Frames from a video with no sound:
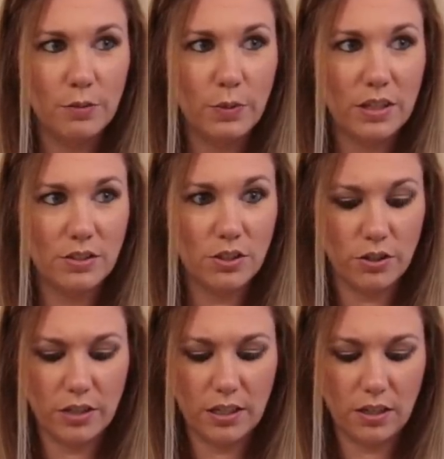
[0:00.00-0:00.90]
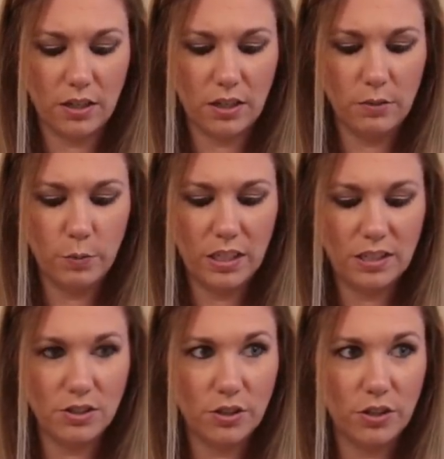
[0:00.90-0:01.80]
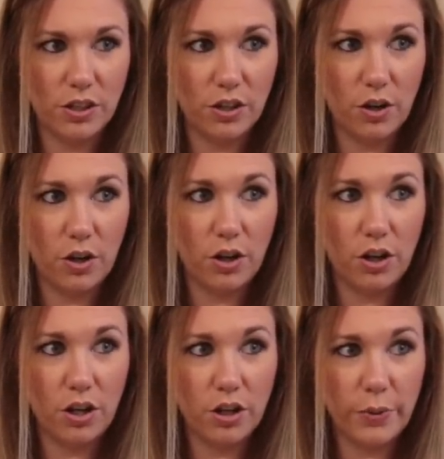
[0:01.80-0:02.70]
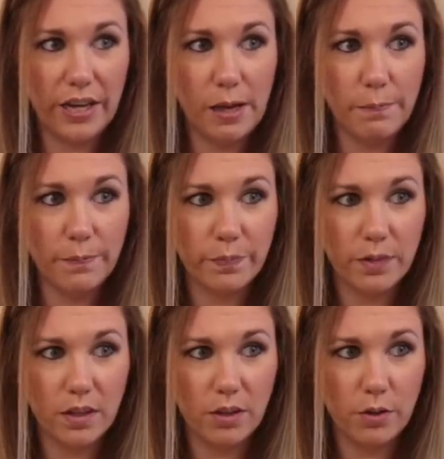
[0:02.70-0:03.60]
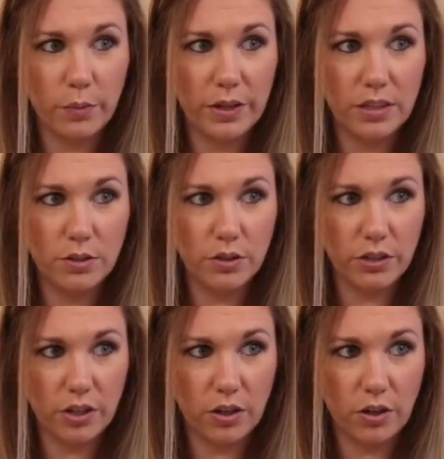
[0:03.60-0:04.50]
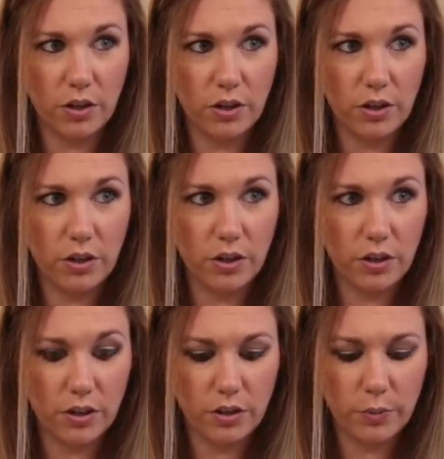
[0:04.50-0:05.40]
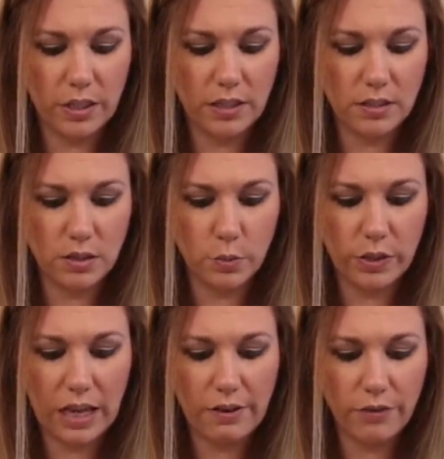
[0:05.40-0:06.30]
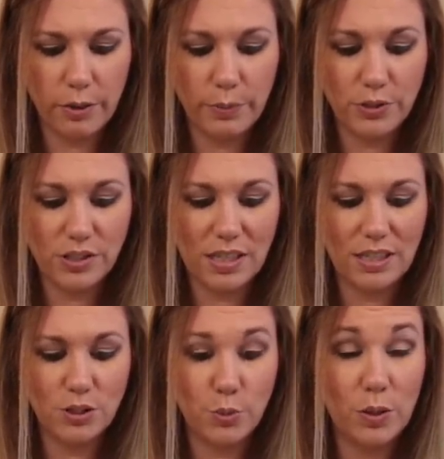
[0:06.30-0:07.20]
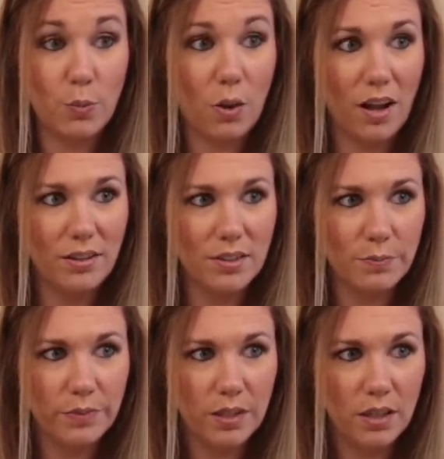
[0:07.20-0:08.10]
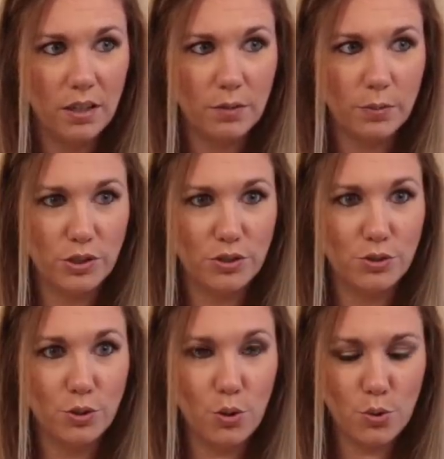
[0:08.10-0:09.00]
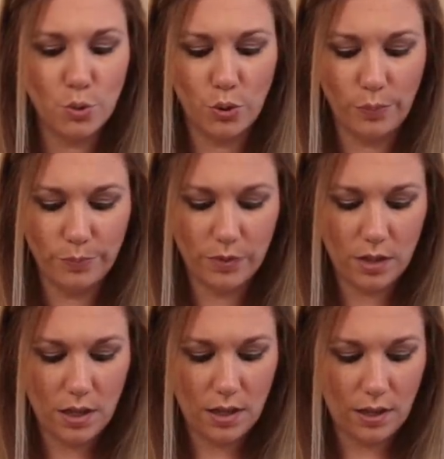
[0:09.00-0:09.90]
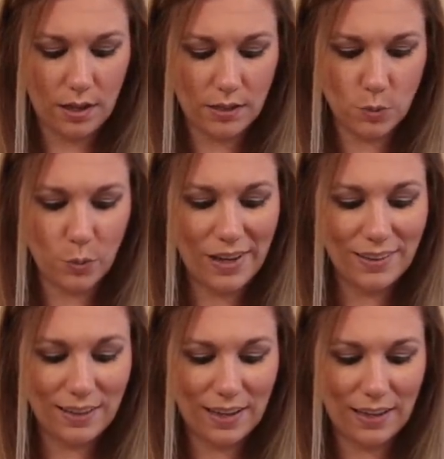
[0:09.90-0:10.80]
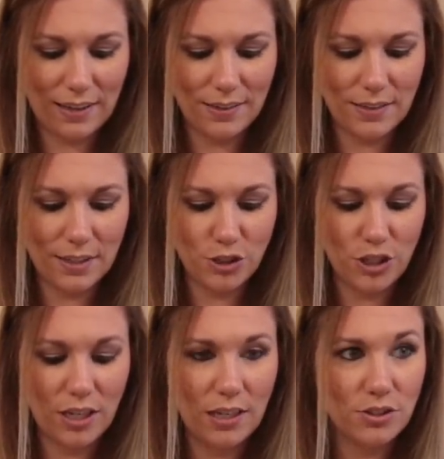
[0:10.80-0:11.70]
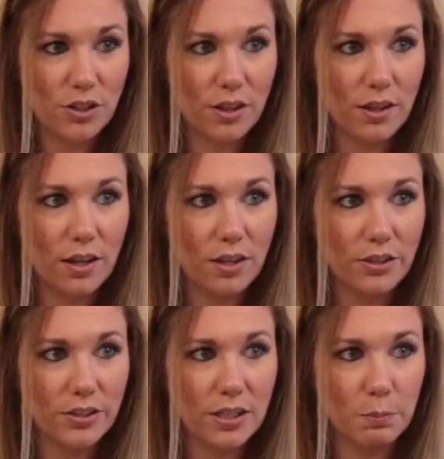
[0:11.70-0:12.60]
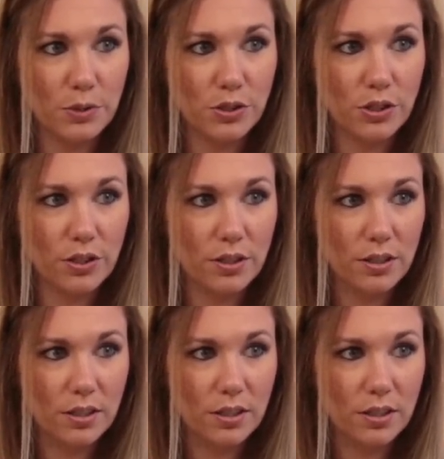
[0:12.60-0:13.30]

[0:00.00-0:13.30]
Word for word: we can turn it on. We can turn it all the way up or we can turn it all the way to whatever percentage we want, which is so cool, as well as change the color temperature.